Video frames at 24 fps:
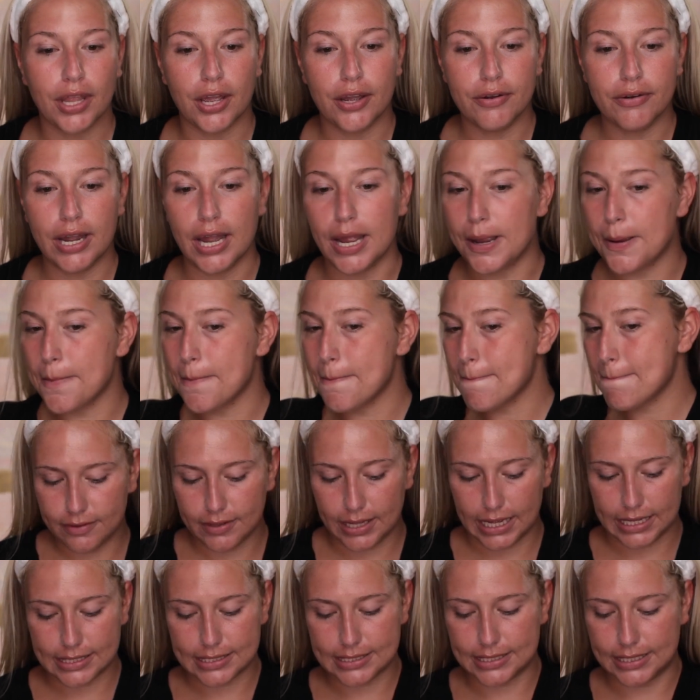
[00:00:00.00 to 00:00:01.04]
Okay,
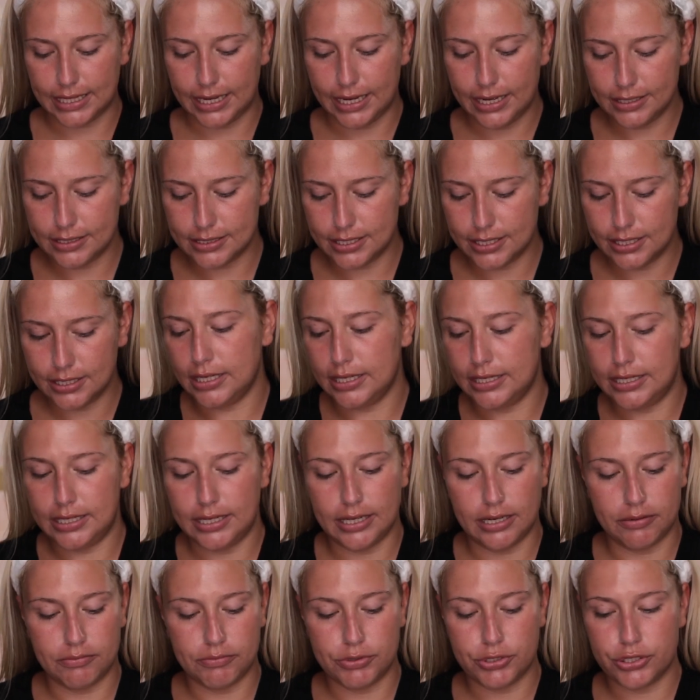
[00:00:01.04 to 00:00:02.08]
that's that.
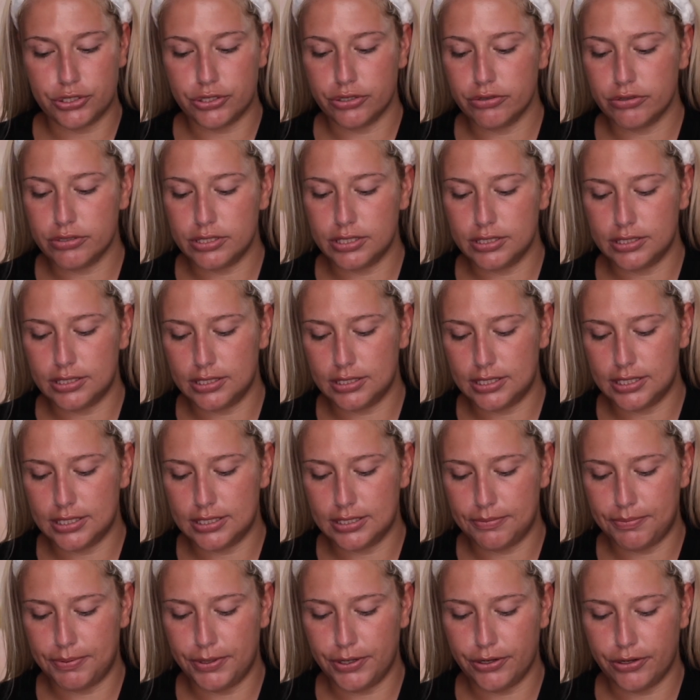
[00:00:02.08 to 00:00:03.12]
Again, I'm sure since this is
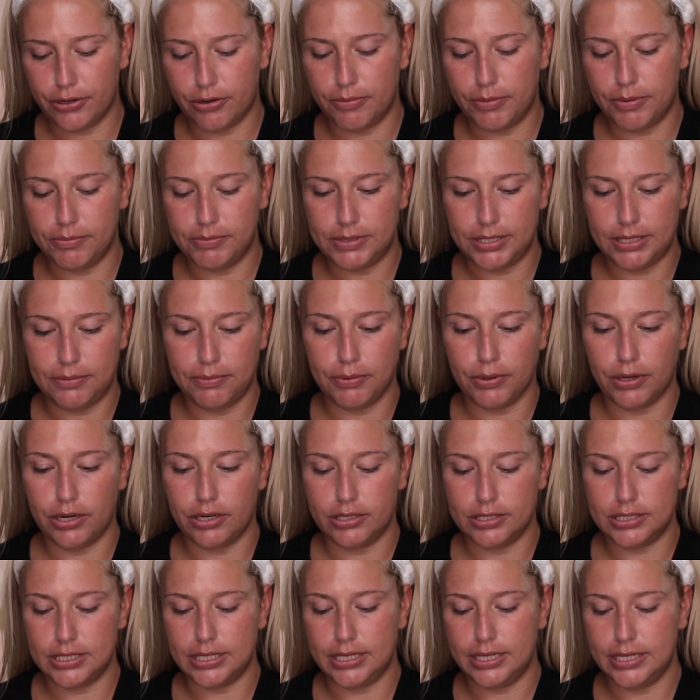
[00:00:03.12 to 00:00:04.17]
a Perricone MD
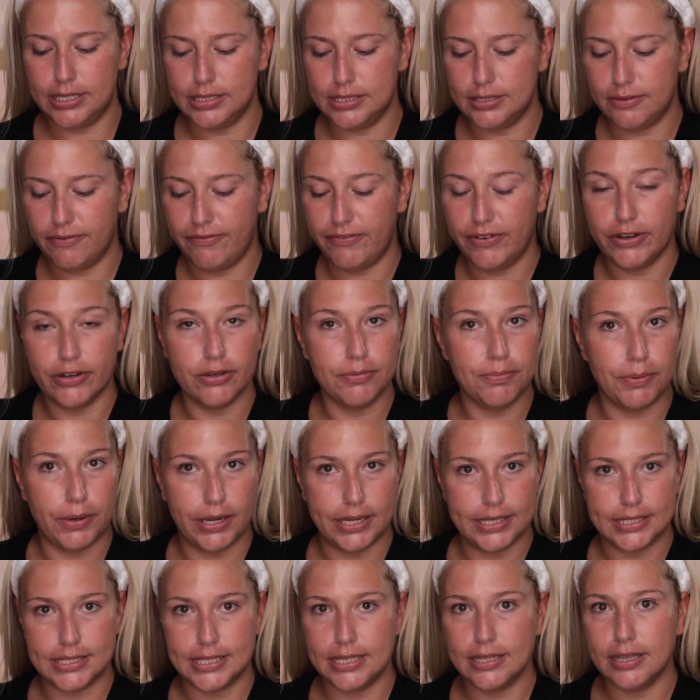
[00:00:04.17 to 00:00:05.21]
product, it is very
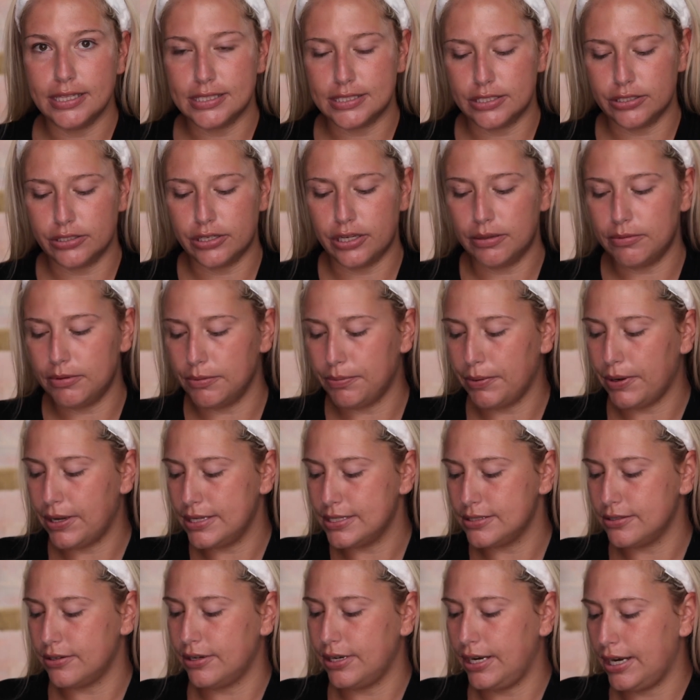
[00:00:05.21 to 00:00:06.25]
pricey. Let's look up the
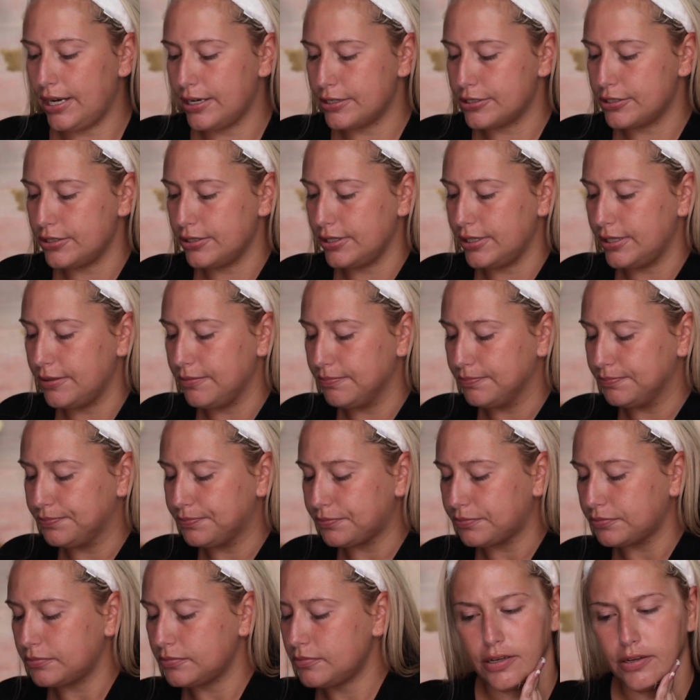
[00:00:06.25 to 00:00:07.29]
price on it actually.
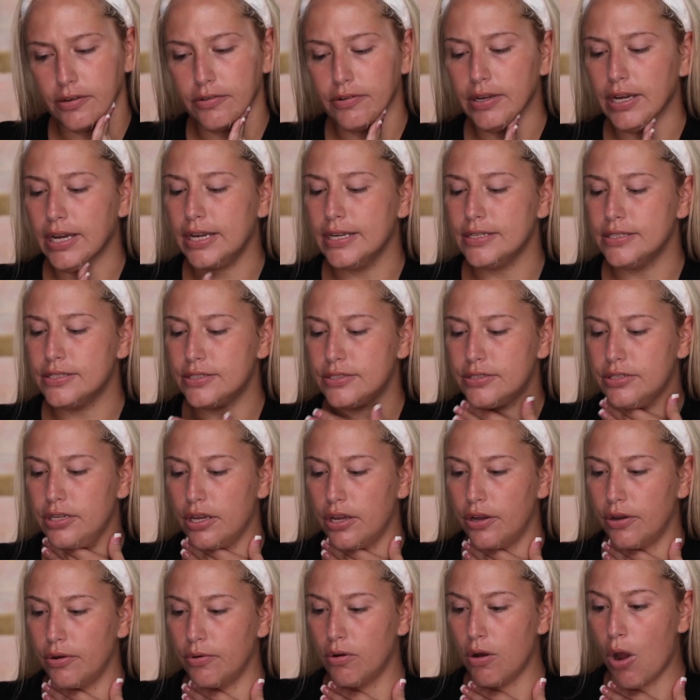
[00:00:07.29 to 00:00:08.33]
Okay,
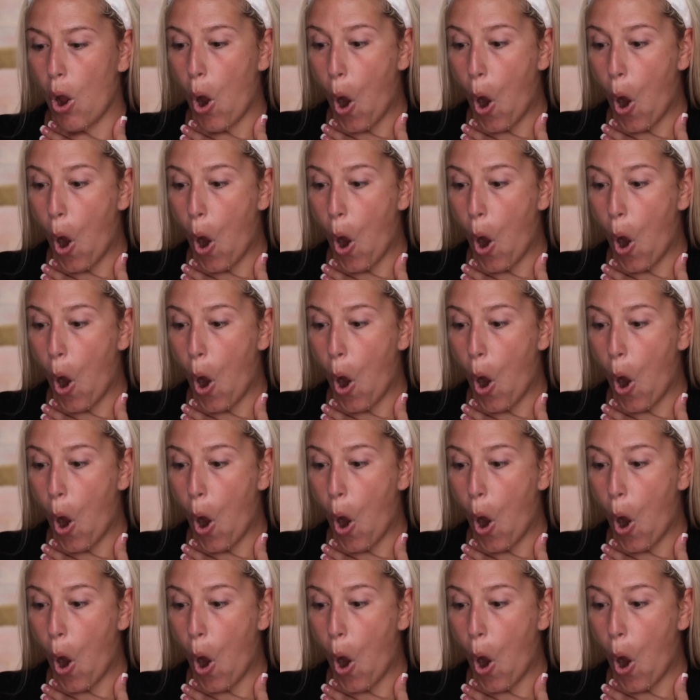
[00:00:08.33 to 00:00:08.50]
so.